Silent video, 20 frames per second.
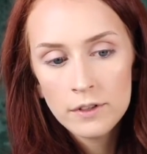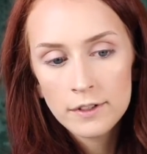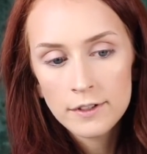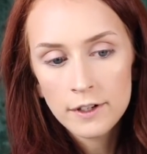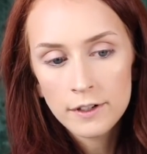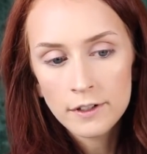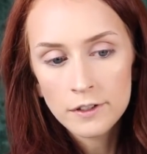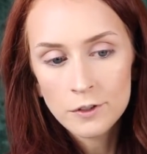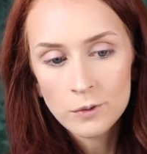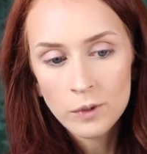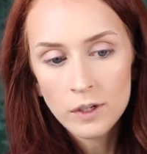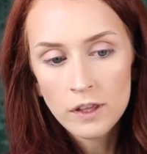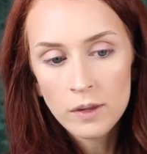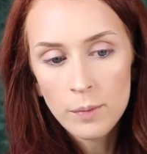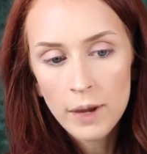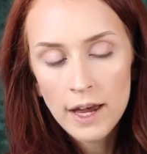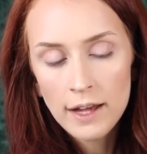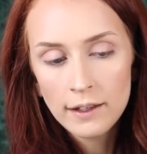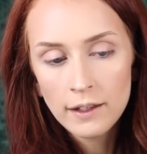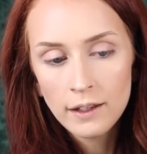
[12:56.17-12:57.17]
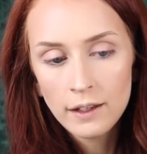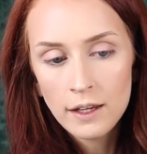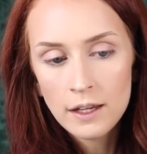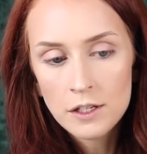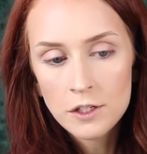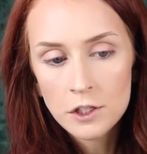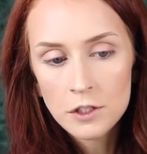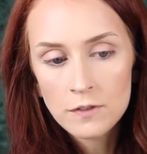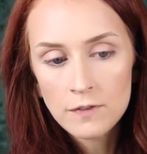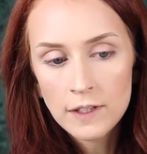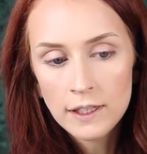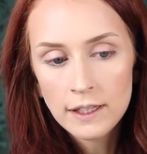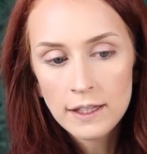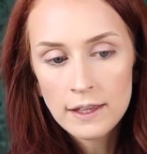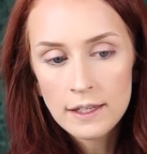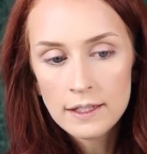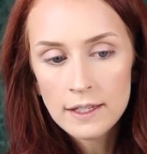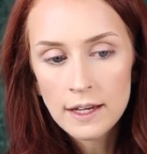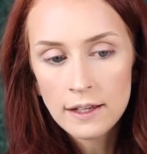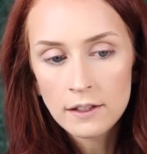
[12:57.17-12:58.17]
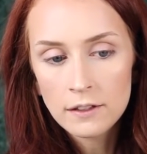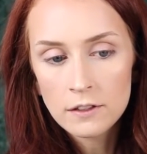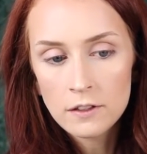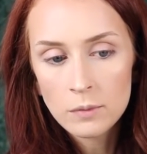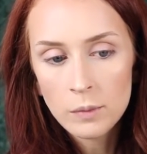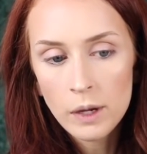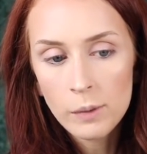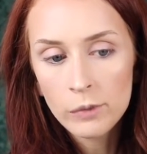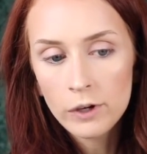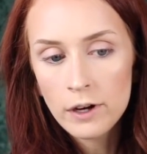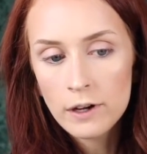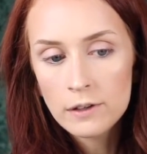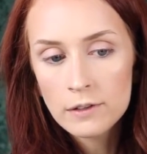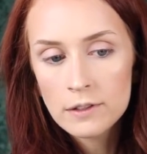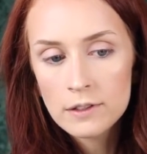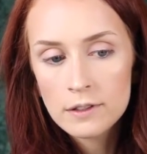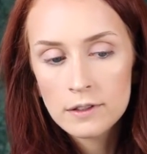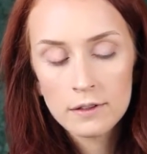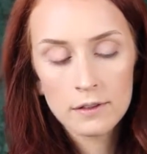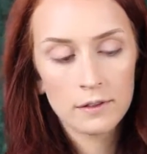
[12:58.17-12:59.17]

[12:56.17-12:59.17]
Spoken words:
the darkest one in the palette, and just fill in the tails of my brows.